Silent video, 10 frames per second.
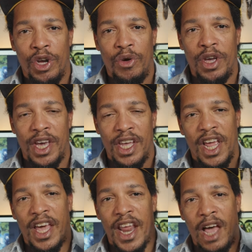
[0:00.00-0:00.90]
go ahead
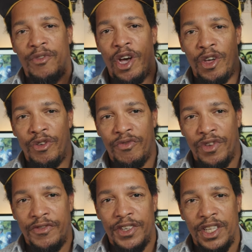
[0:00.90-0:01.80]
and have one hundred
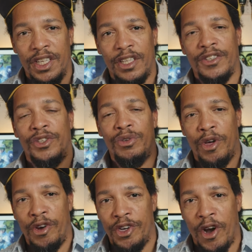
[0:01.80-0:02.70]
fifty to two
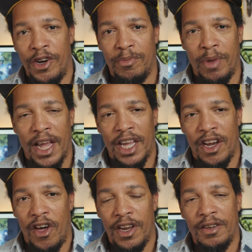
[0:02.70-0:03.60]
hundred yards of
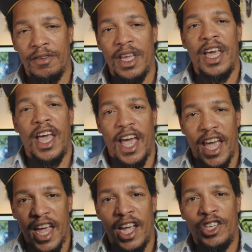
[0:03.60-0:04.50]
backing on it.
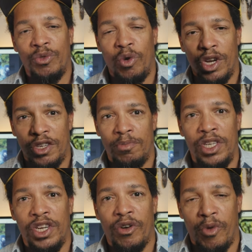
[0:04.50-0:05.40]
And you want it to
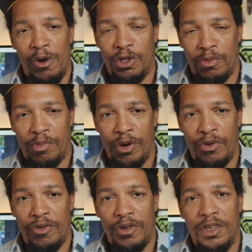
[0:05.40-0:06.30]
be corrosion
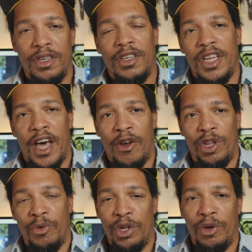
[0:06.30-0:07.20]
proof. Not
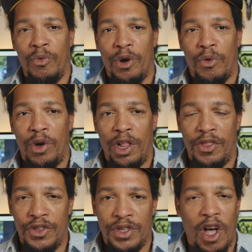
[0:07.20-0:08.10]
only will it work well
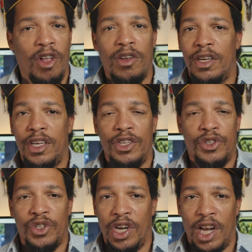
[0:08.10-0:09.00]
in the salt, it's
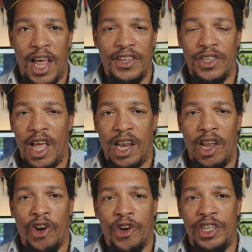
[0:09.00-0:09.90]
just going to last a lot
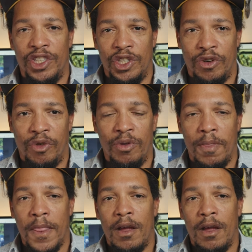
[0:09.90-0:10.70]
longer in general.